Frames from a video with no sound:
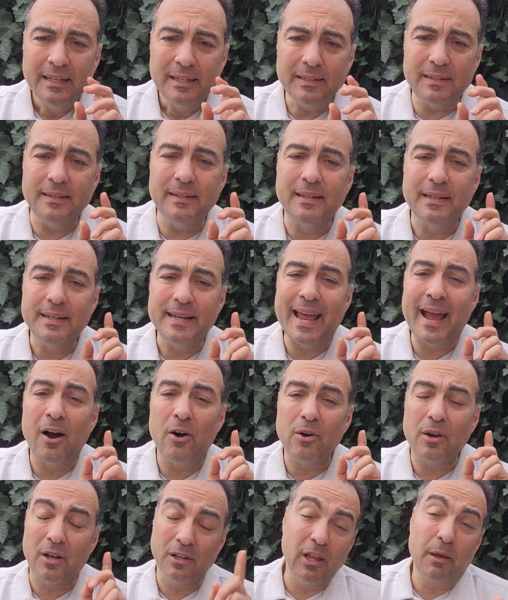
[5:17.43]

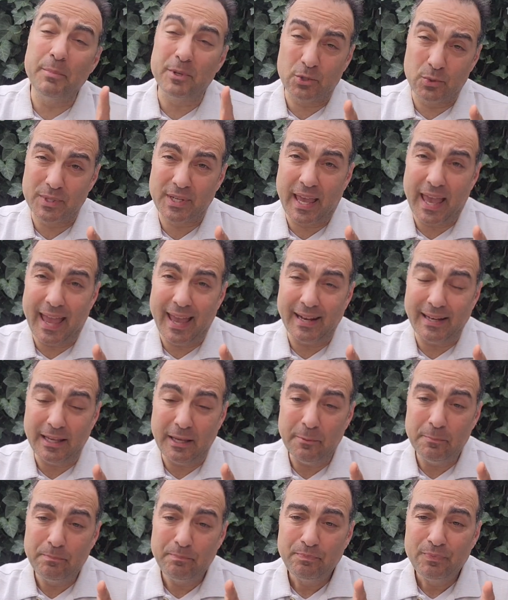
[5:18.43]
Now, Columbus was
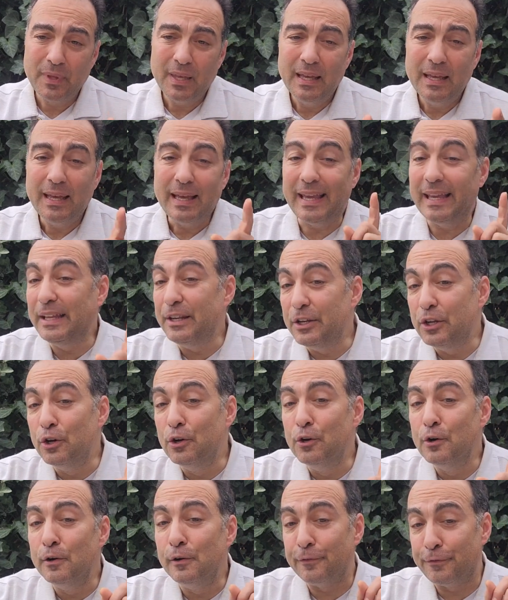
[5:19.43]
canny. He
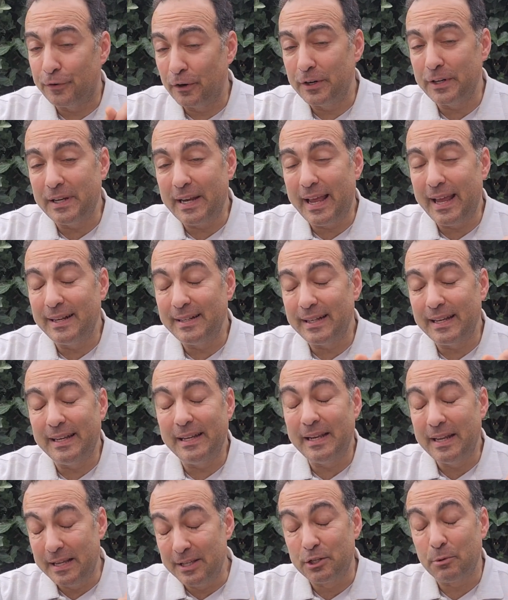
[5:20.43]
knew Ferdinand
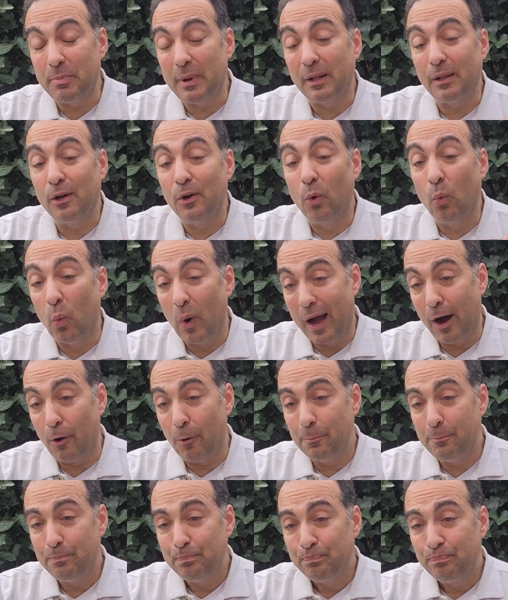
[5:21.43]
and Isabella
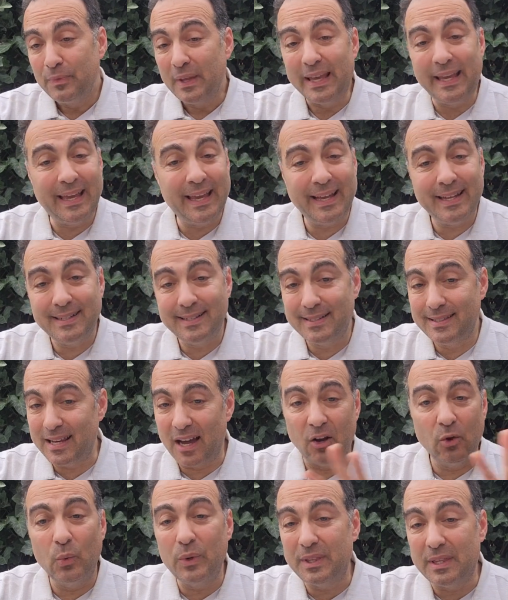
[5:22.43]
well. He had
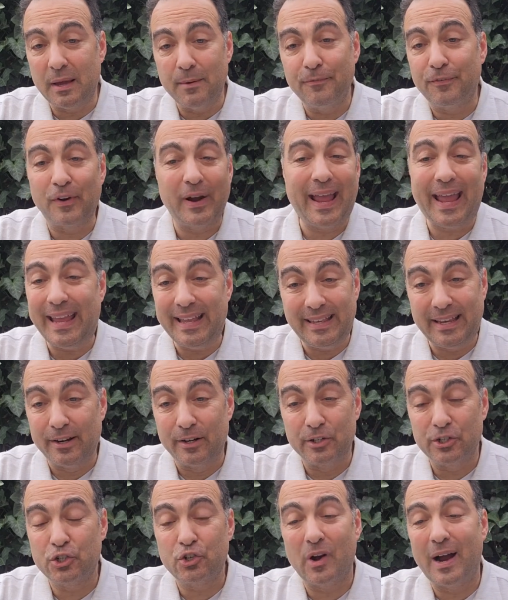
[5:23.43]
dealt with them for 8
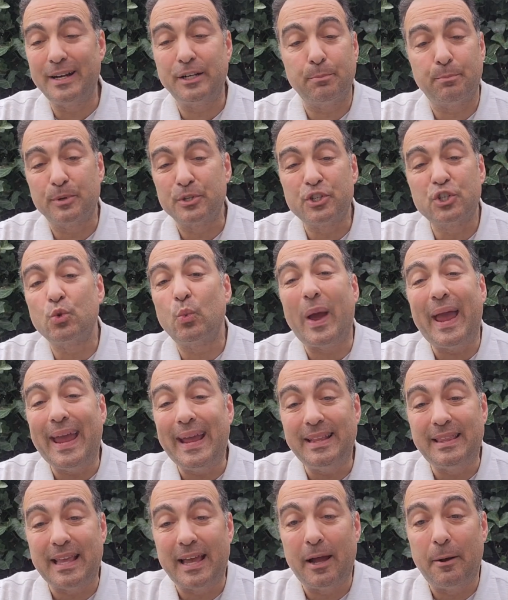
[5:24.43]
years, trying to
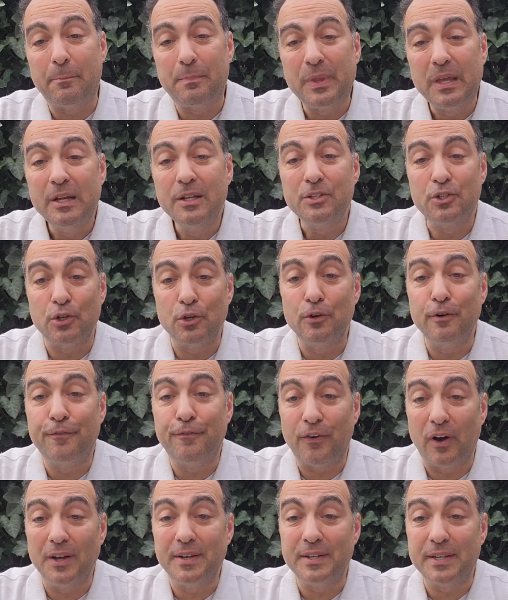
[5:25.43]
persuade them to
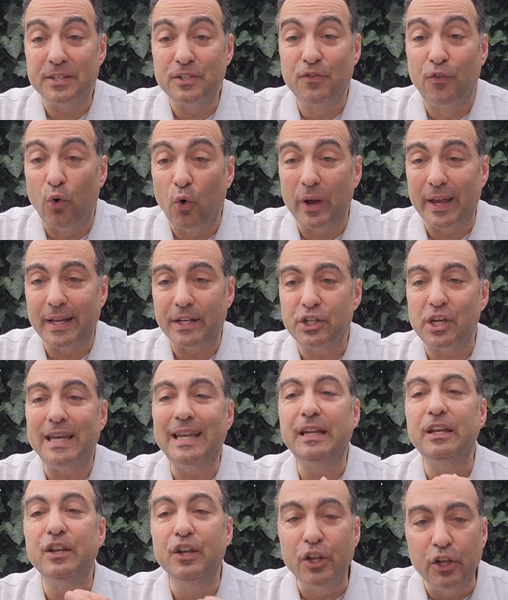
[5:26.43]
fund his voyage.
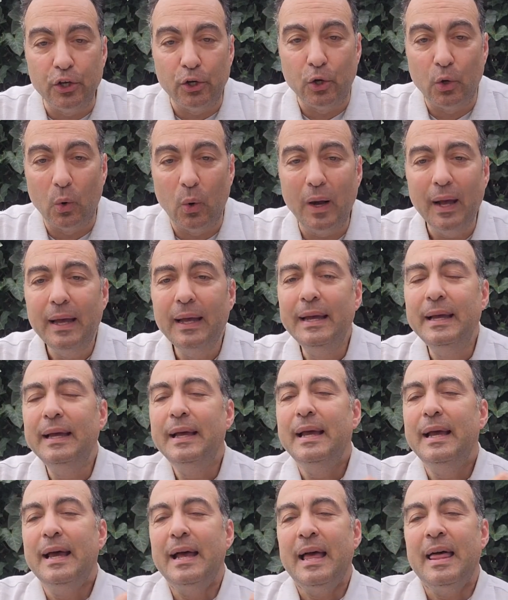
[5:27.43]
He knew
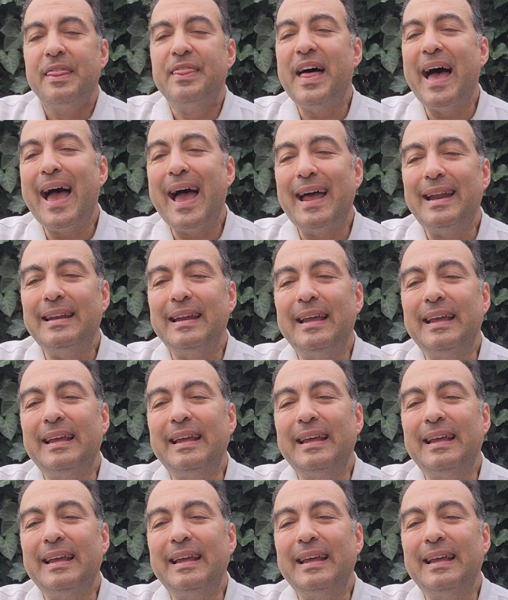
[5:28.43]
that